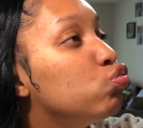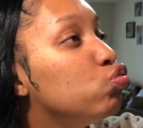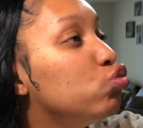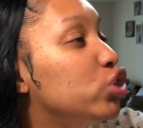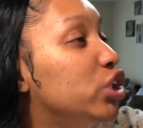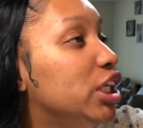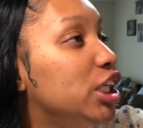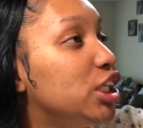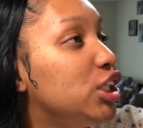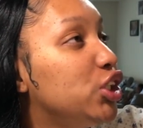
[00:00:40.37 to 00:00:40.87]

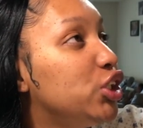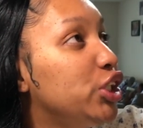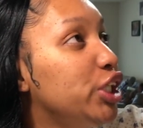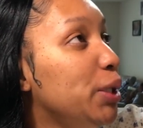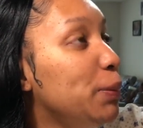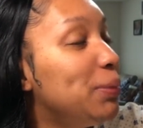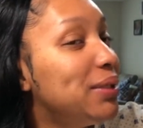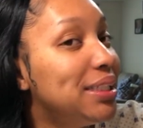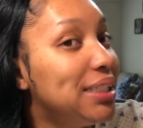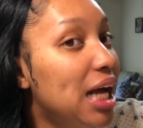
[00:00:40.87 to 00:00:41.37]
just
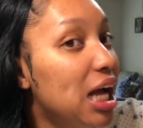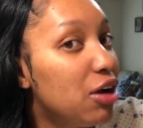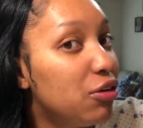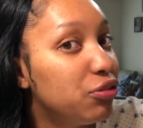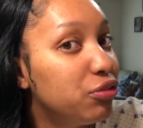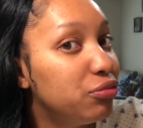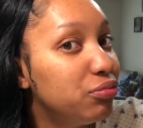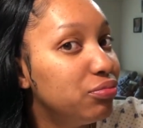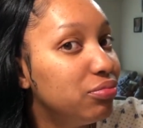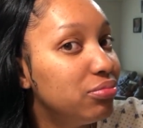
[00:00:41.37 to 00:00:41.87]
cheap stuff.
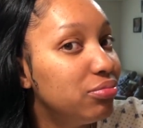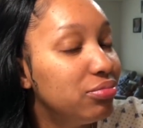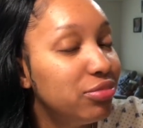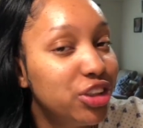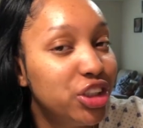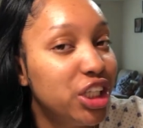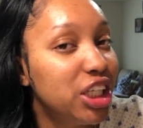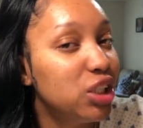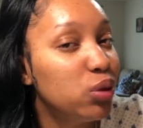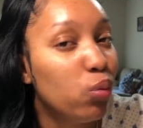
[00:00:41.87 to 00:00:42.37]

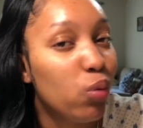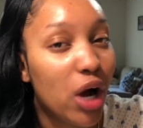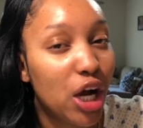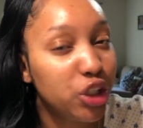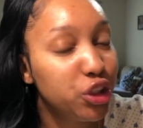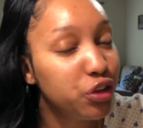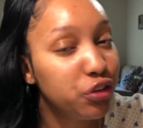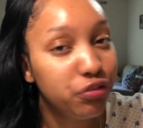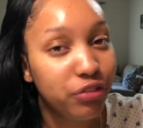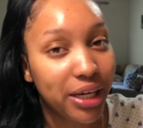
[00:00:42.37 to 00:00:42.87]
Just
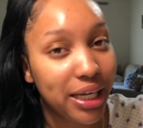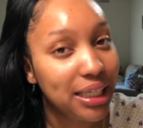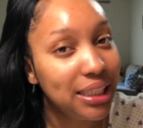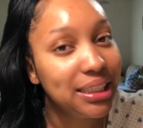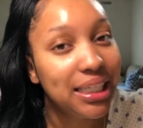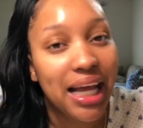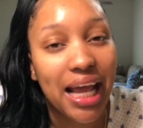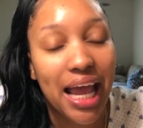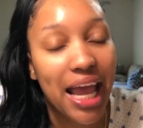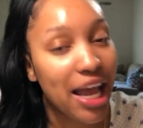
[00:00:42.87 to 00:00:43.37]
wash your
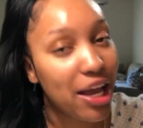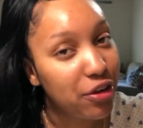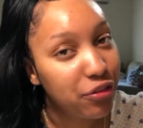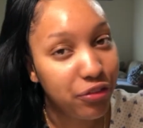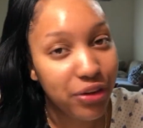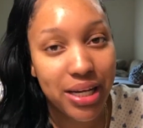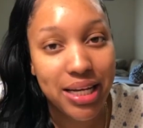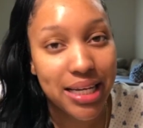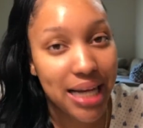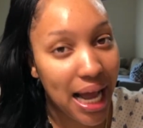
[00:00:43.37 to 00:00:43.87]
face
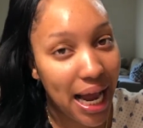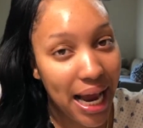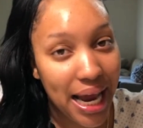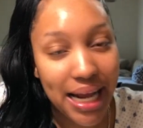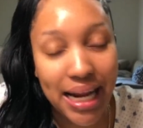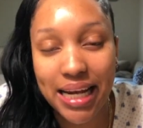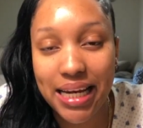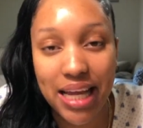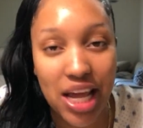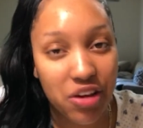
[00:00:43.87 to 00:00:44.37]
every night
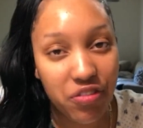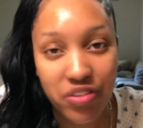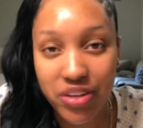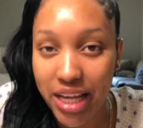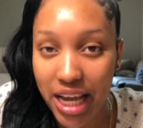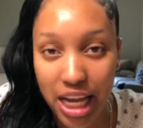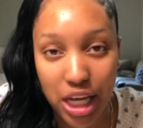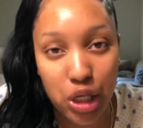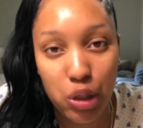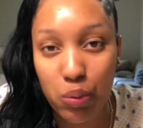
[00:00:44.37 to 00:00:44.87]
and every
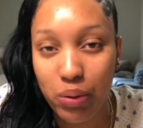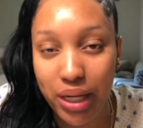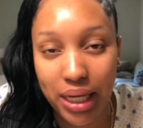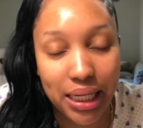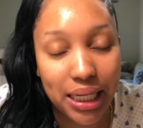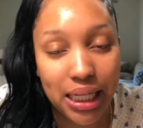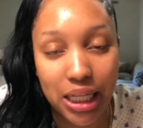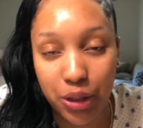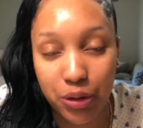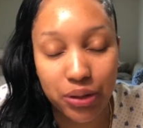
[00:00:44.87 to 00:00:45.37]
day and you will
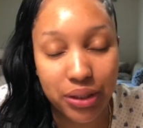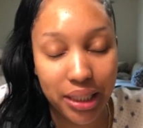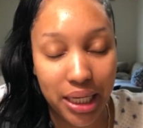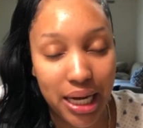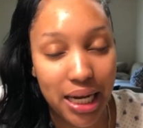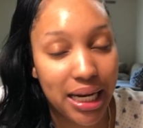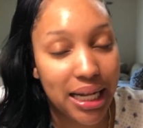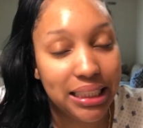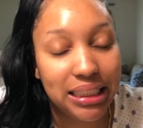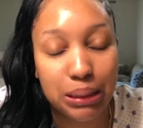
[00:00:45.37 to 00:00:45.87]
get clear
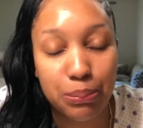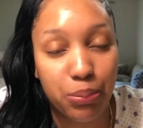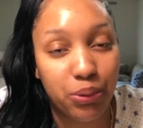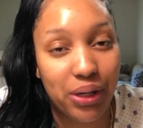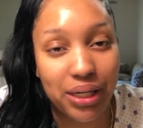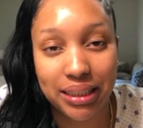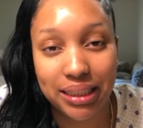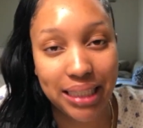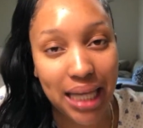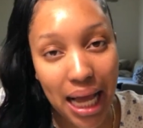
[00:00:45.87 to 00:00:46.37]
skin. It's simple
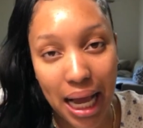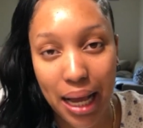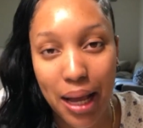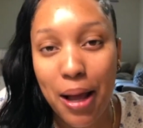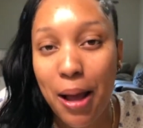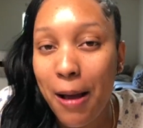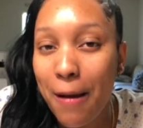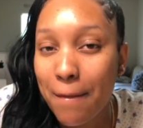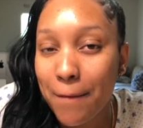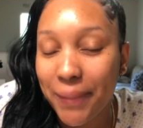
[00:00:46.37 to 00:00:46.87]
as that.
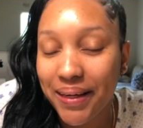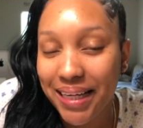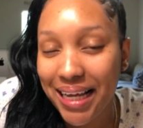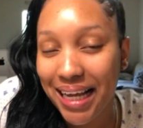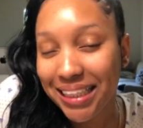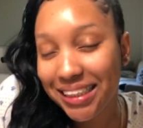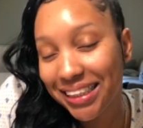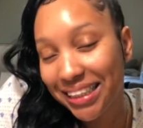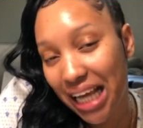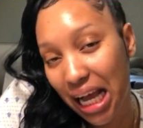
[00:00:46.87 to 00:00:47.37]
But
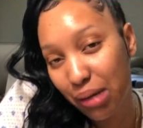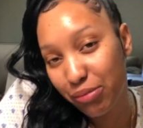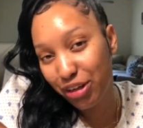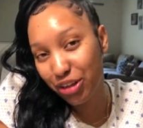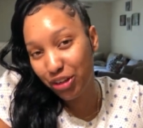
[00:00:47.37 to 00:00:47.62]
let's just hop